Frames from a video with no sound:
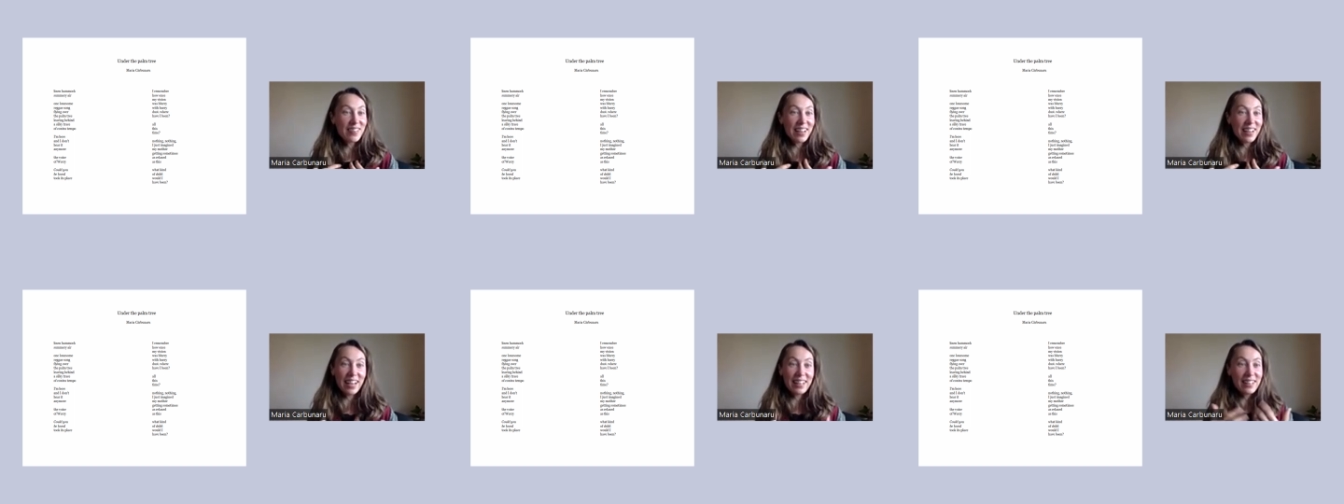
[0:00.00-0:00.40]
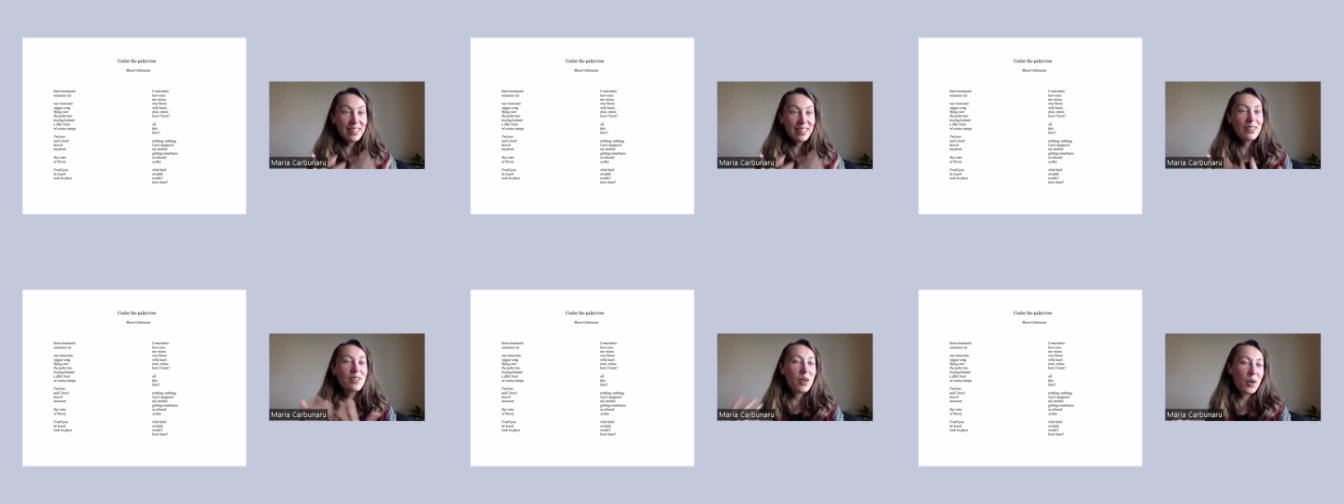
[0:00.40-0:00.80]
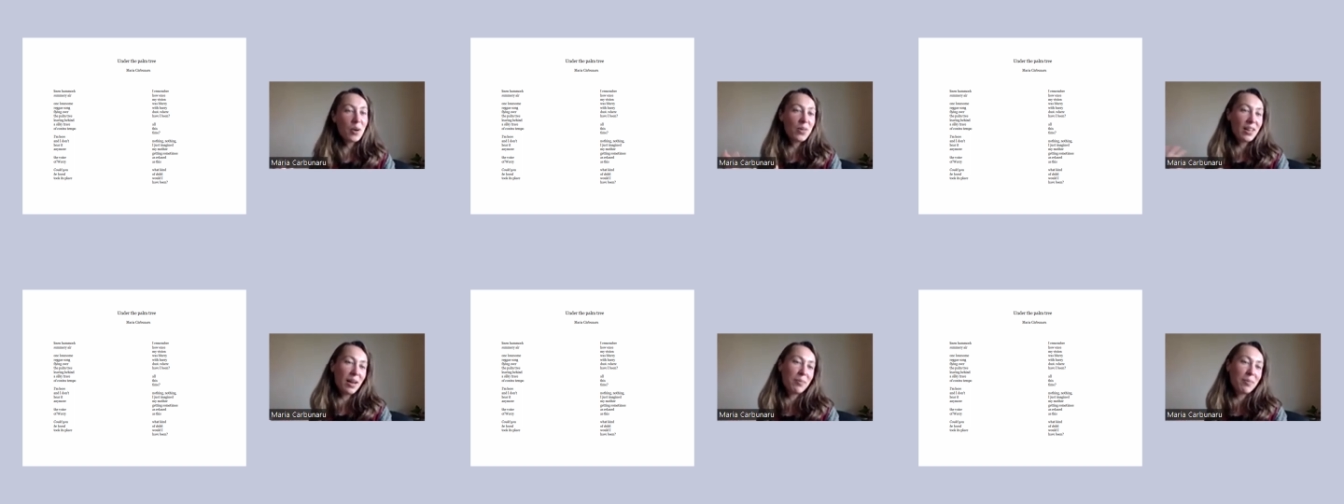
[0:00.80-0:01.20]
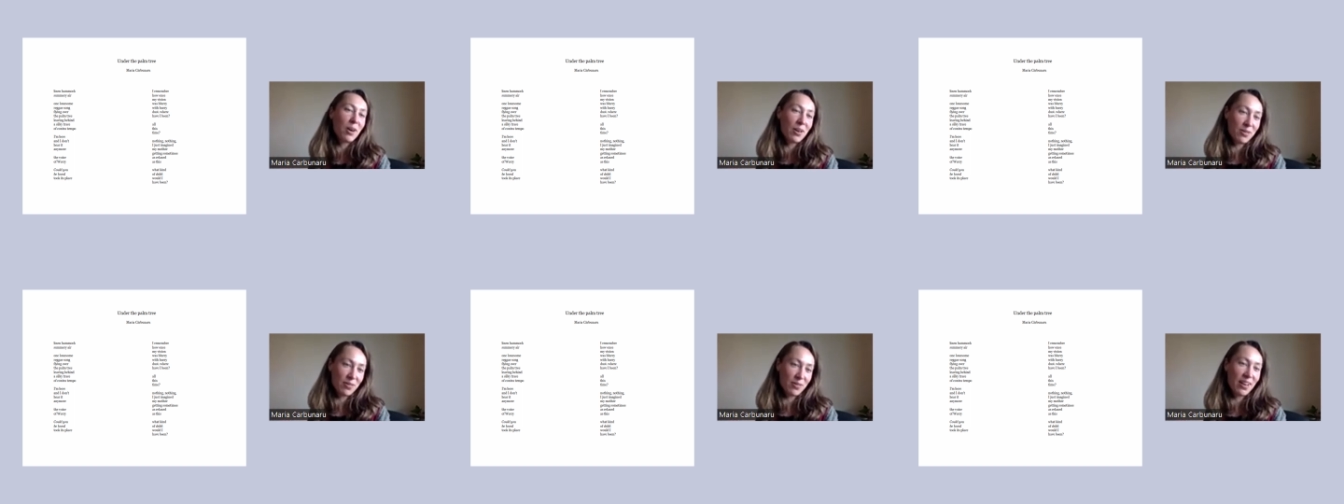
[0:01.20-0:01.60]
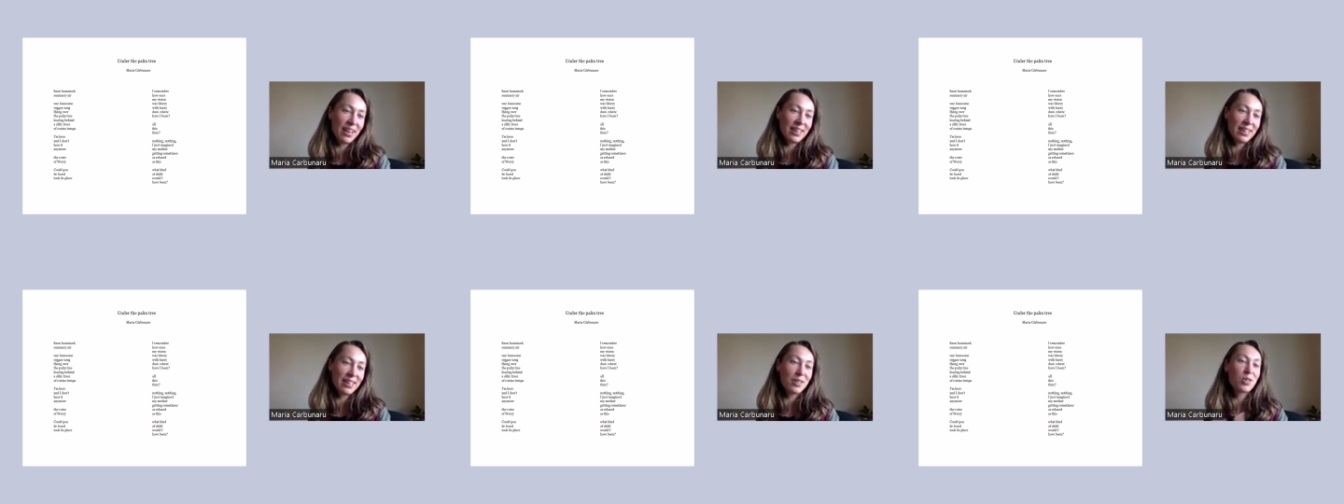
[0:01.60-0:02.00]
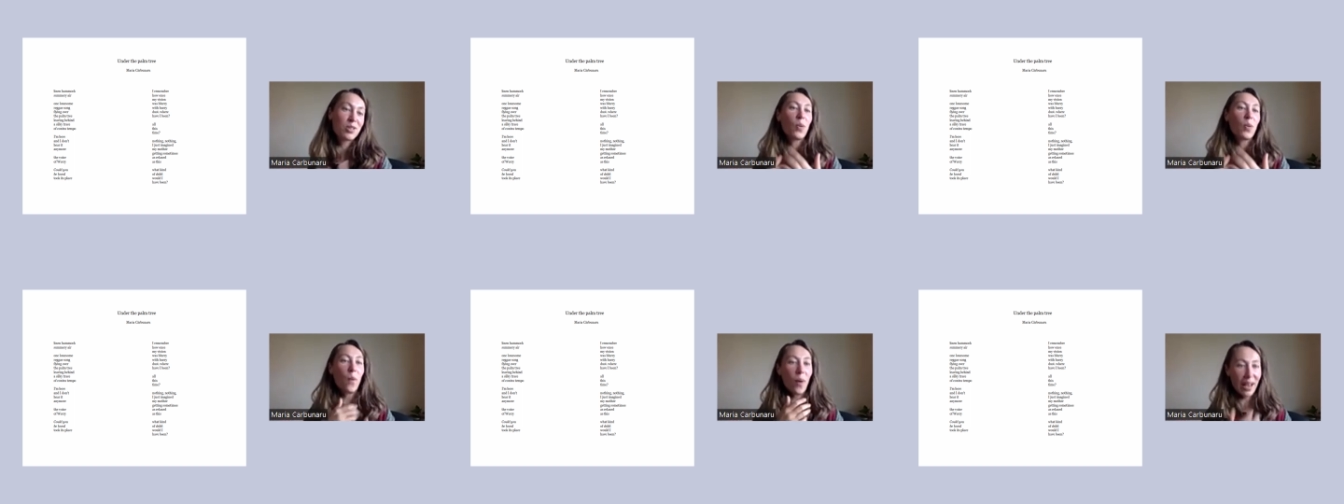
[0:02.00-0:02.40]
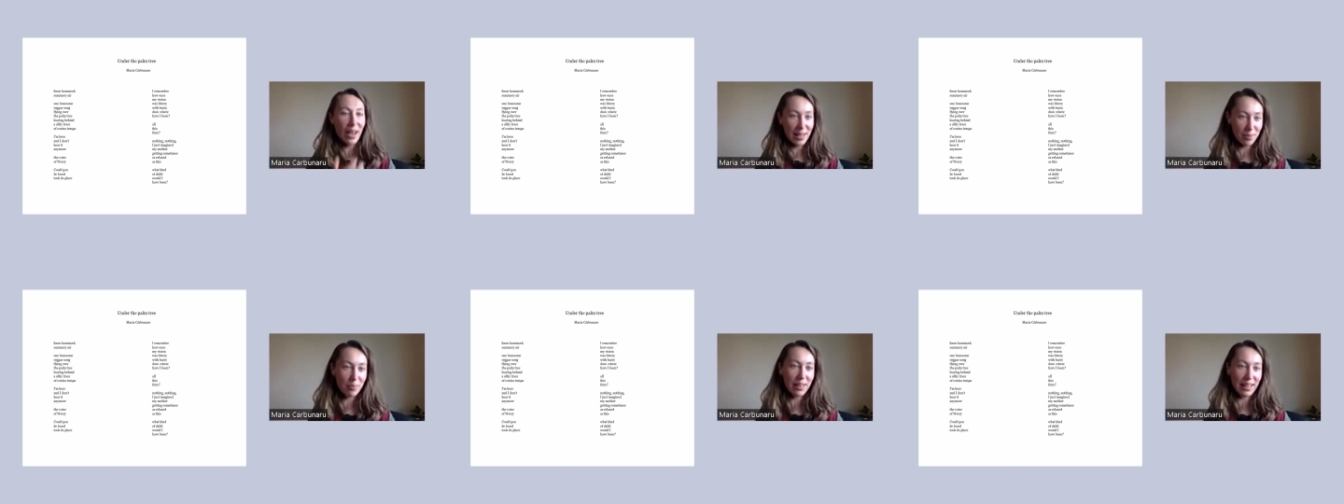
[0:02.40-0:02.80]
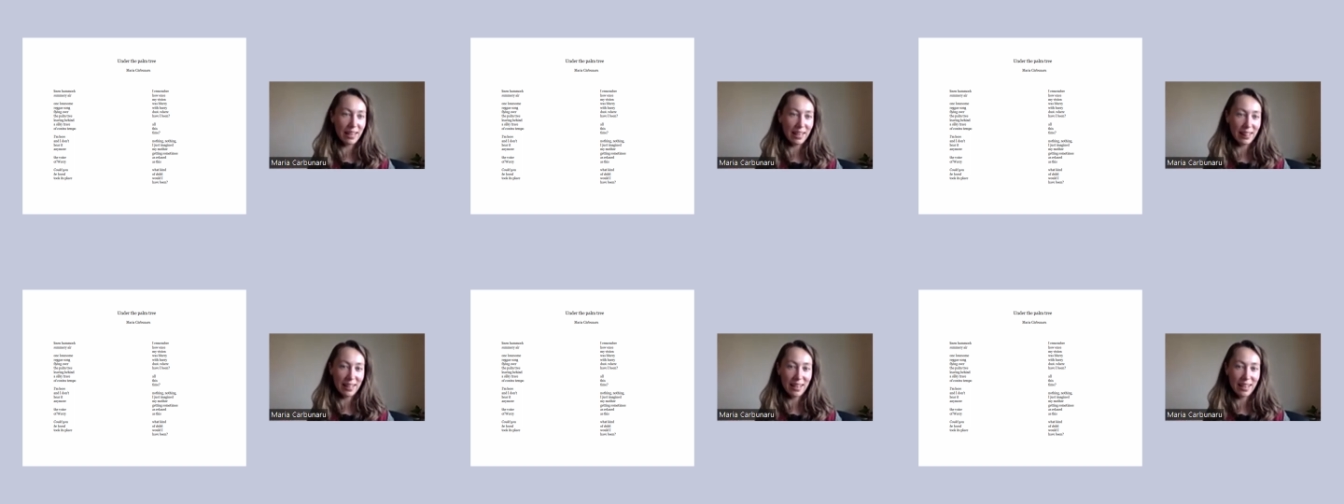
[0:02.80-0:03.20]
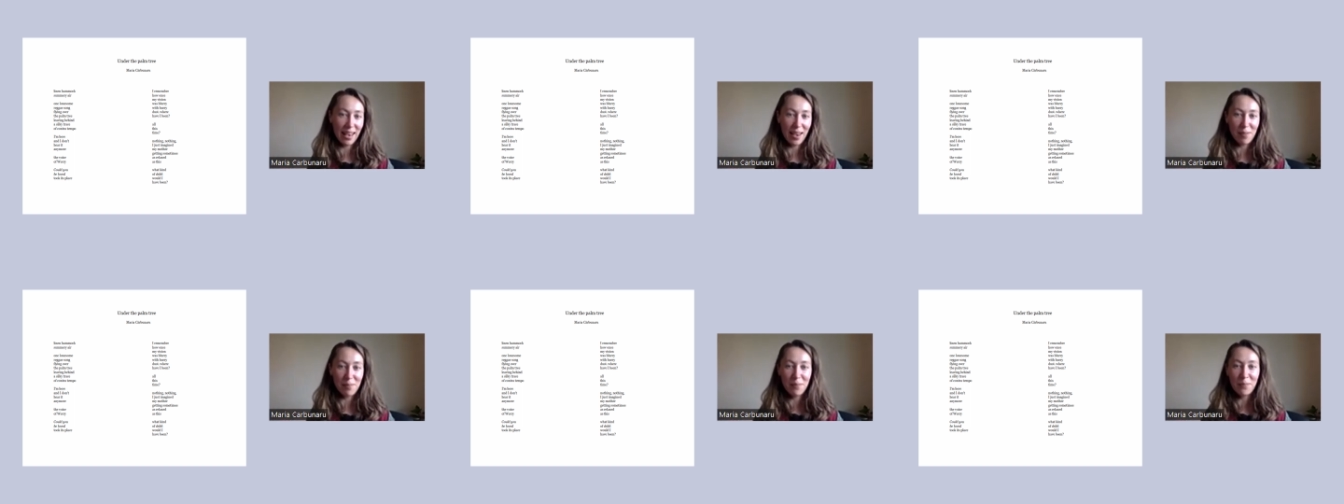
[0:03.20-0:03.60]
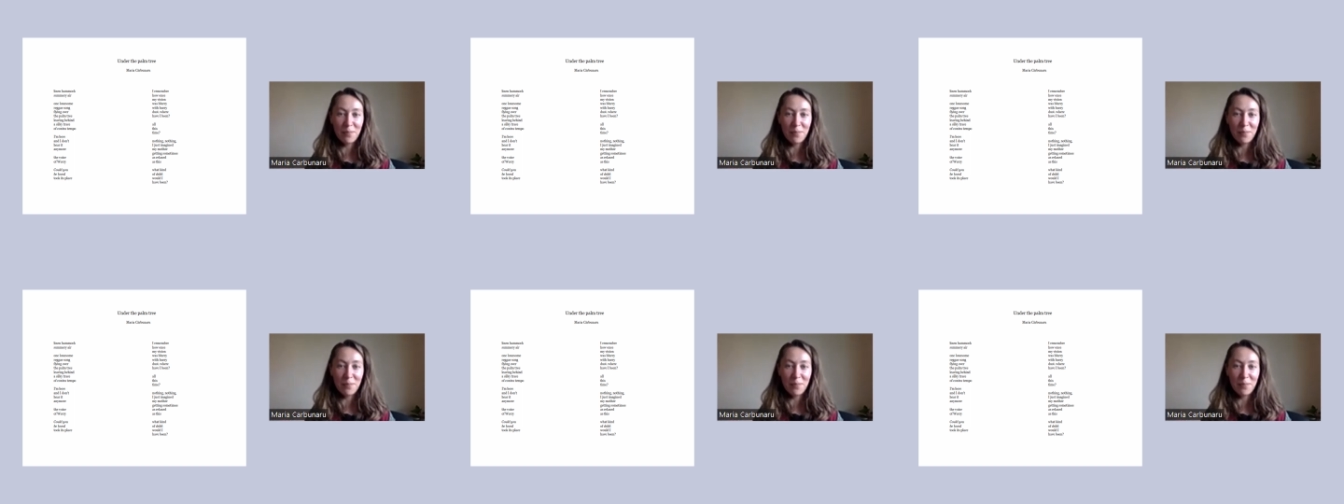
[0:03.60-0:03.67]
Like I didn't know that I'm gonna find this while playing the game.